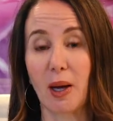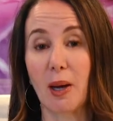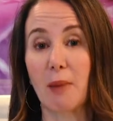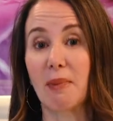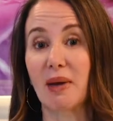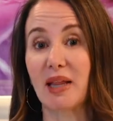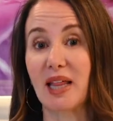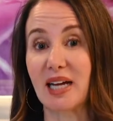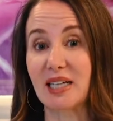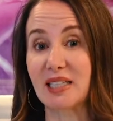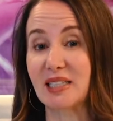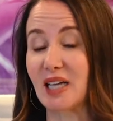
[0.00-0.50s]
But
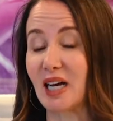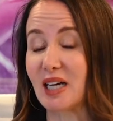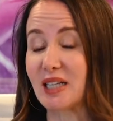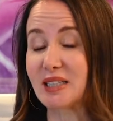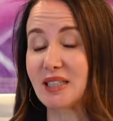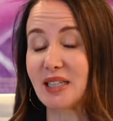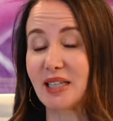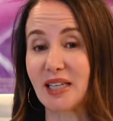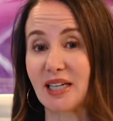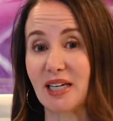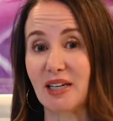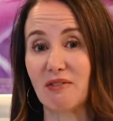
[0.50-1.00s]
that does
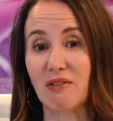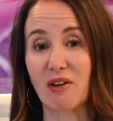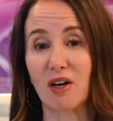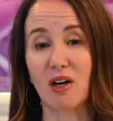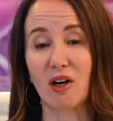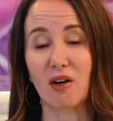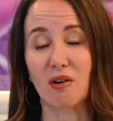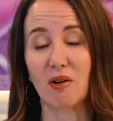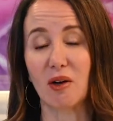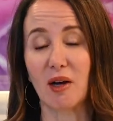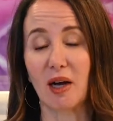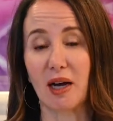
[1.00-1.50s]
leave
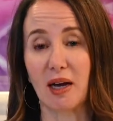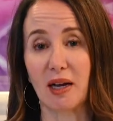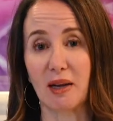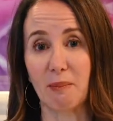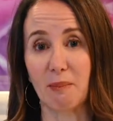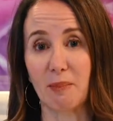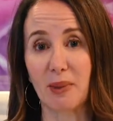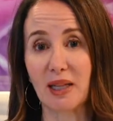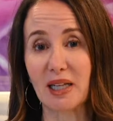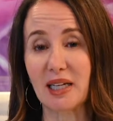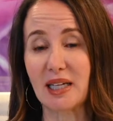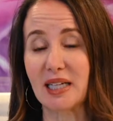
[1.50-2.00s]
an
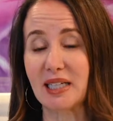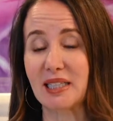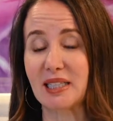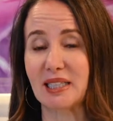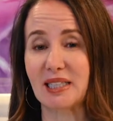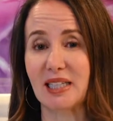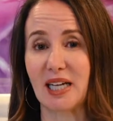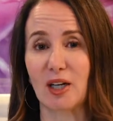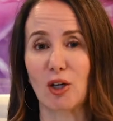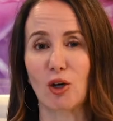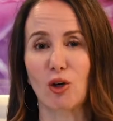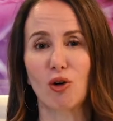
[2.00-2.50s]
ability to
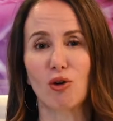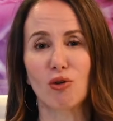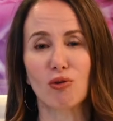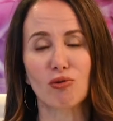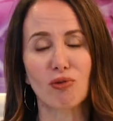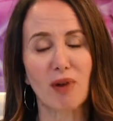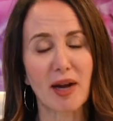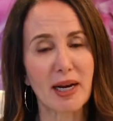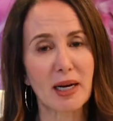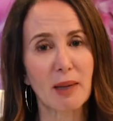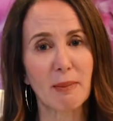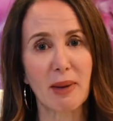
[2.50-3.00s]
take a
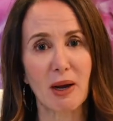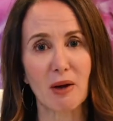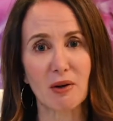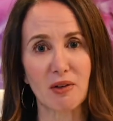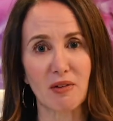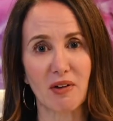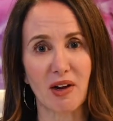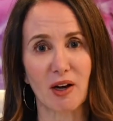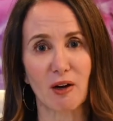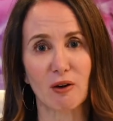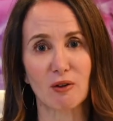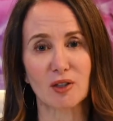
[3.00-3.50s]
great amount of
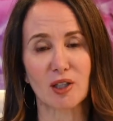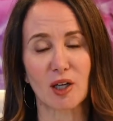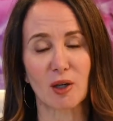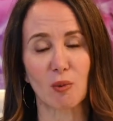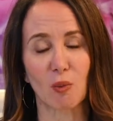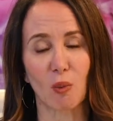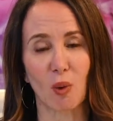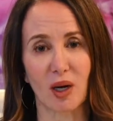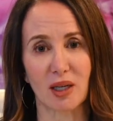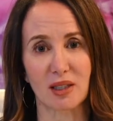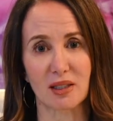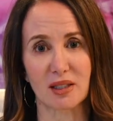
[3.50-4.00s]
hairs at
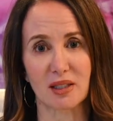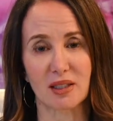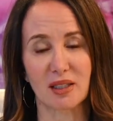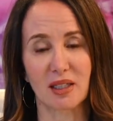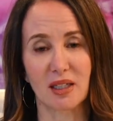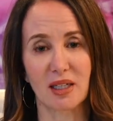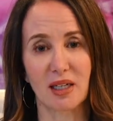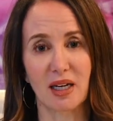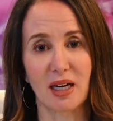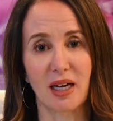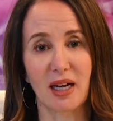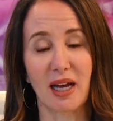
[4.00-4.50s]
once
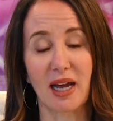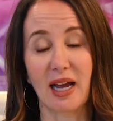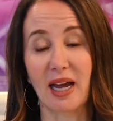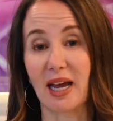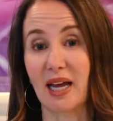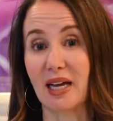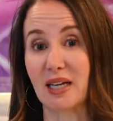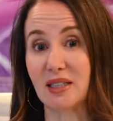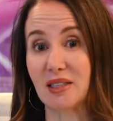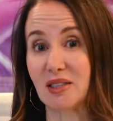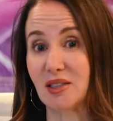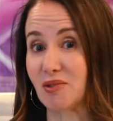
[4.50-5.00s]

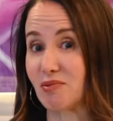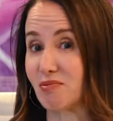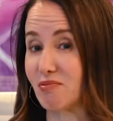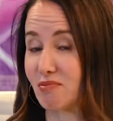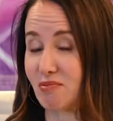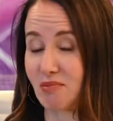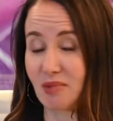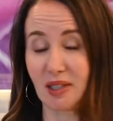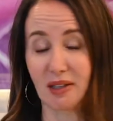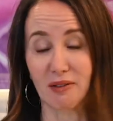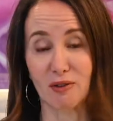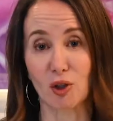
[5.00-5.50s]
and
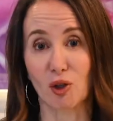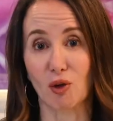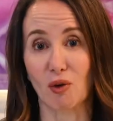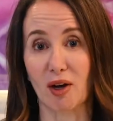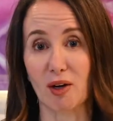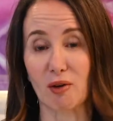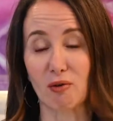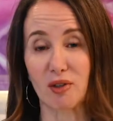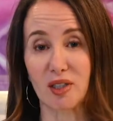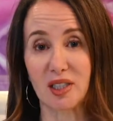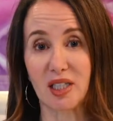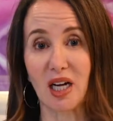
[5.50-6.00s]
gives a great
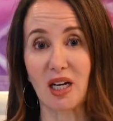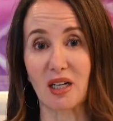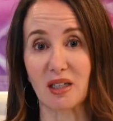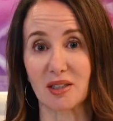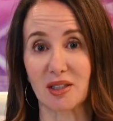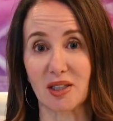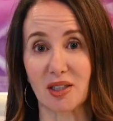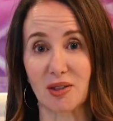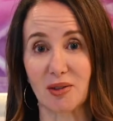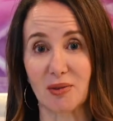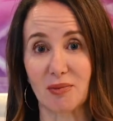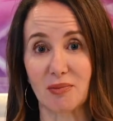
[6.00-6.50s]
result.